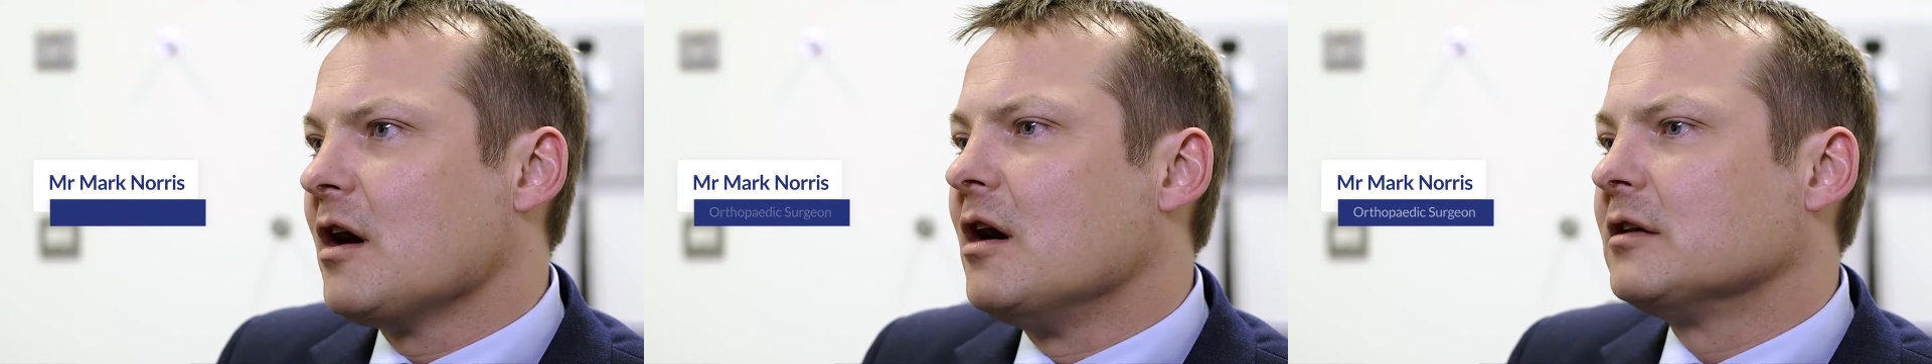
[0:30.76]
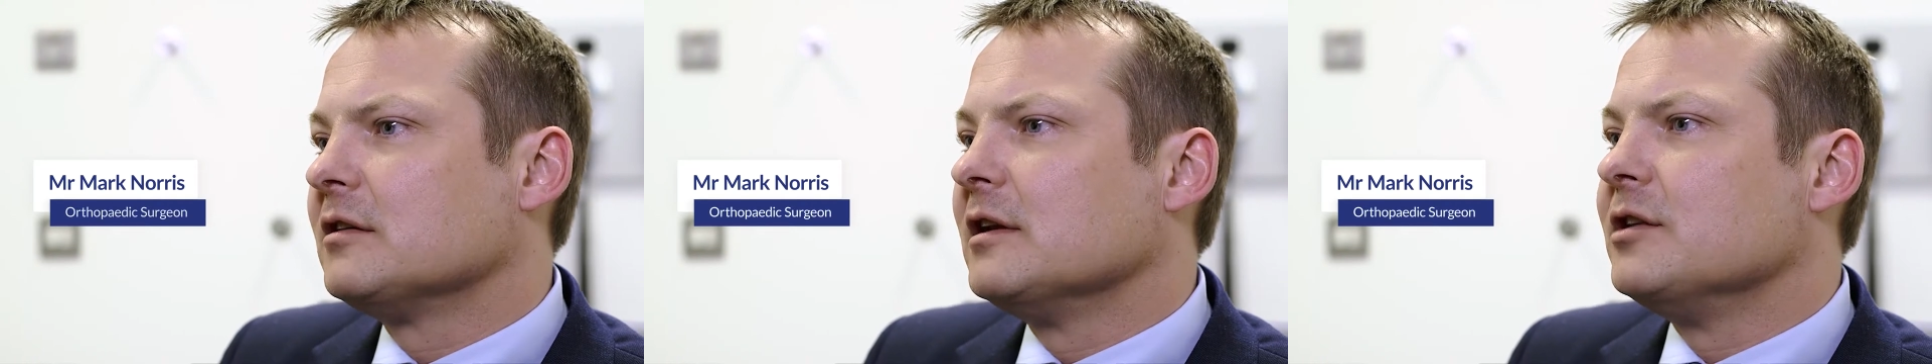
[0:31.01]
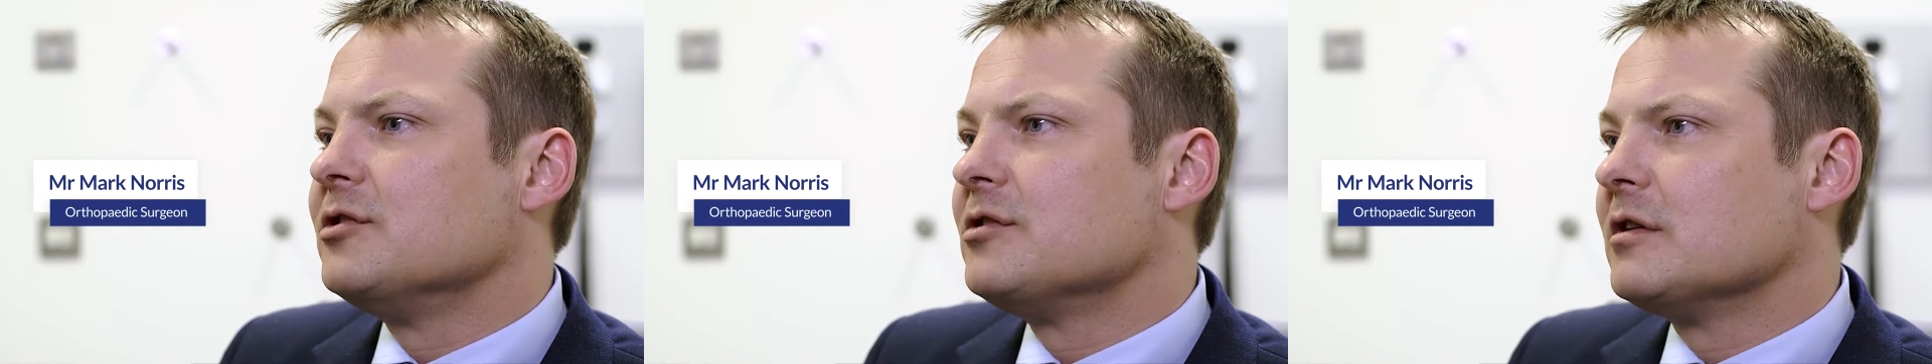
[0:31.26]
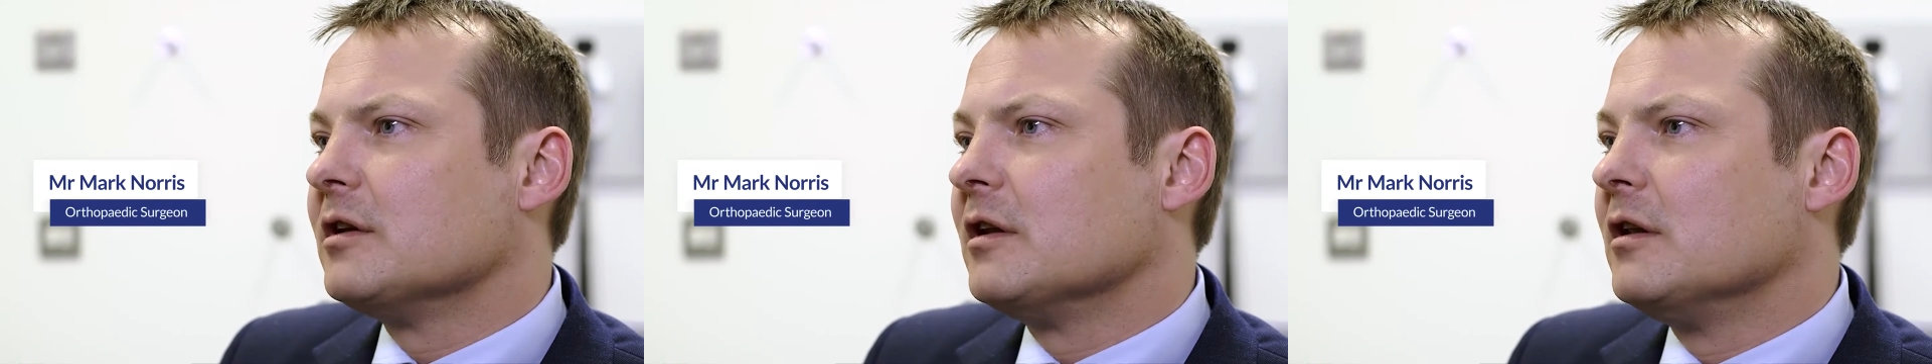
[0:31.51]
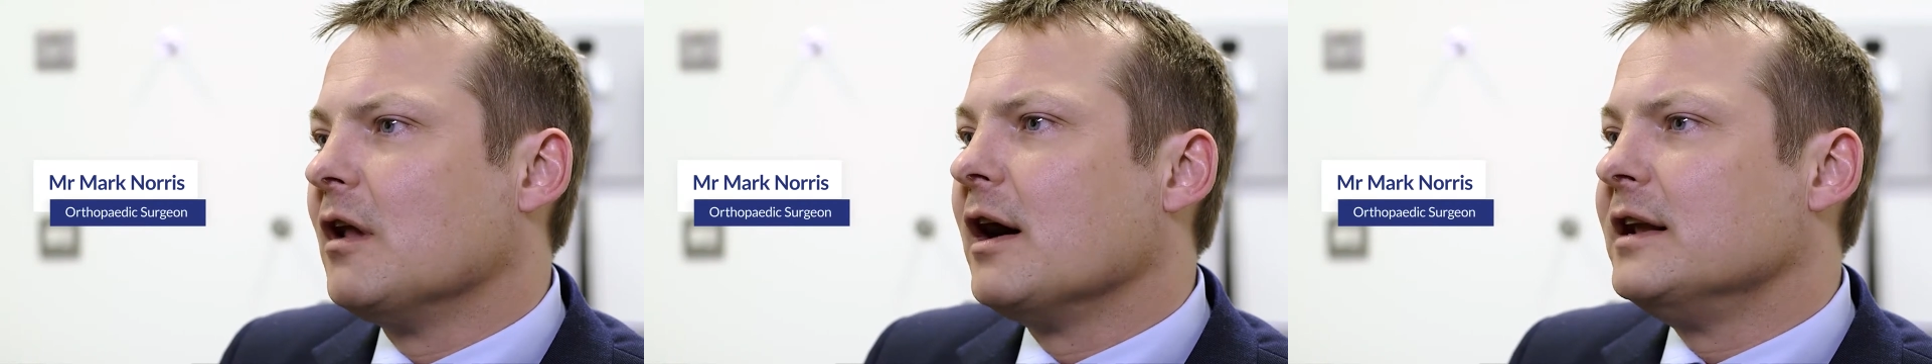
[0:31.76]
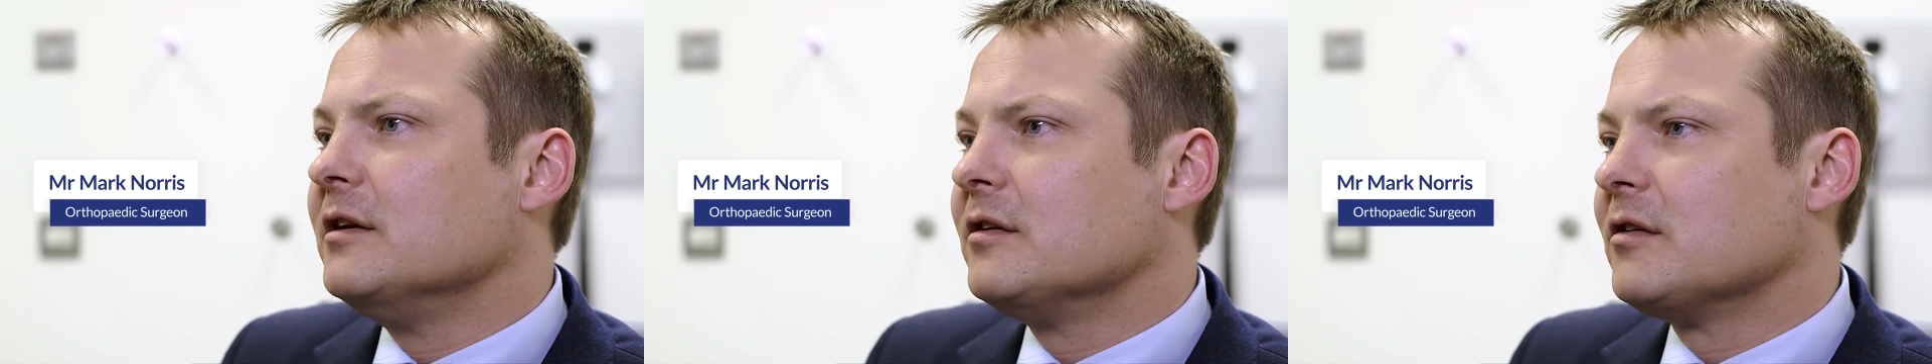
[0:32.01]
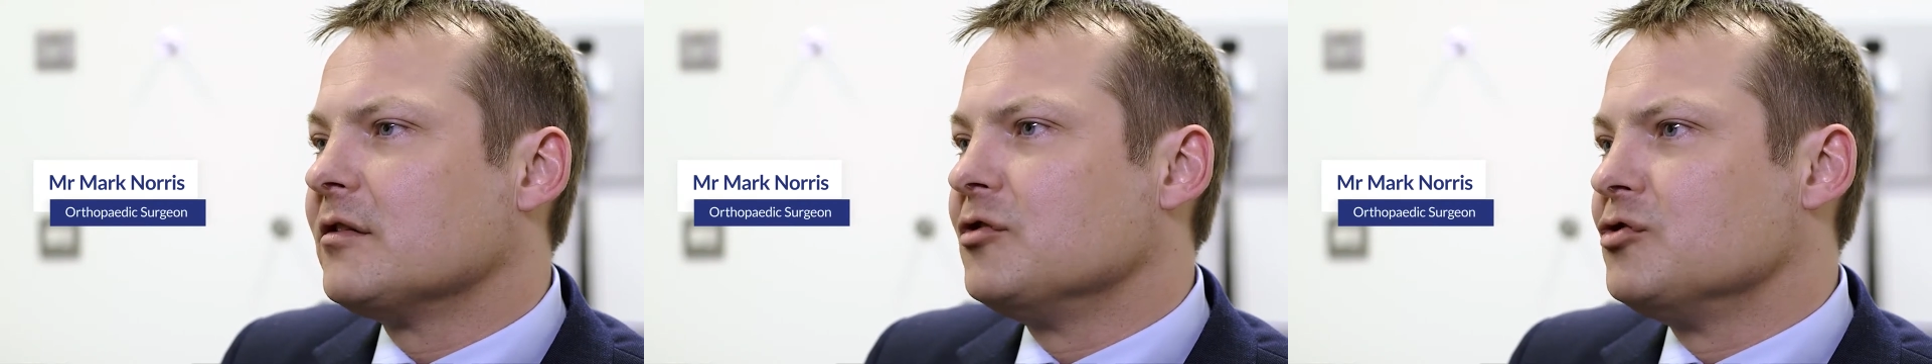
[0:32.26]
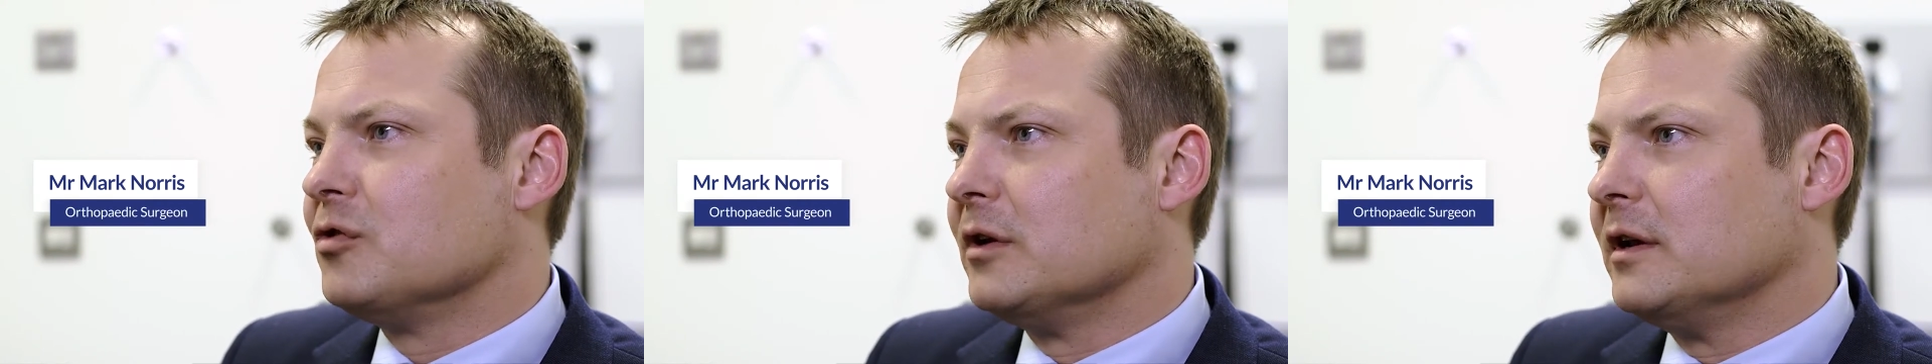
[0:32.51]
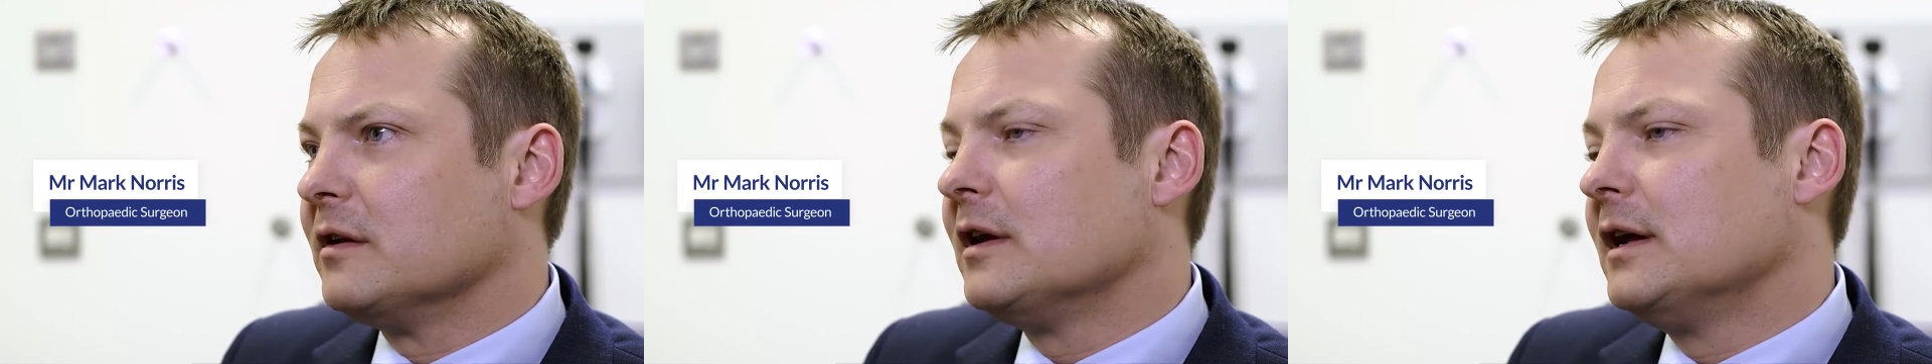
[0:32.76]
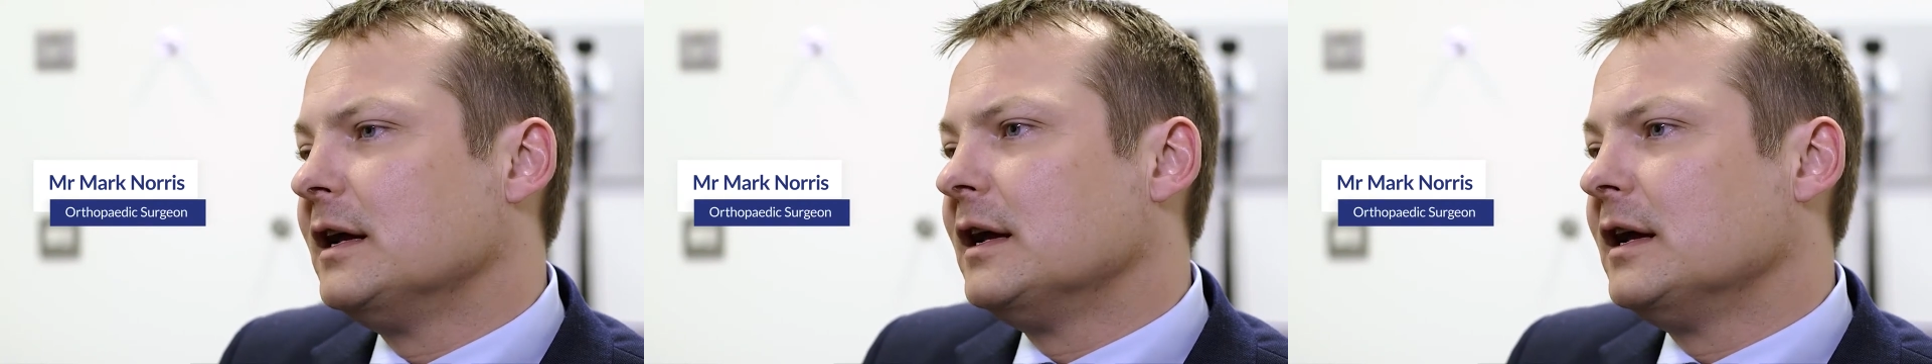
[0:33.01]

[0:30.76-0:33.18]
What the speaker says: cartilage that lines the joint.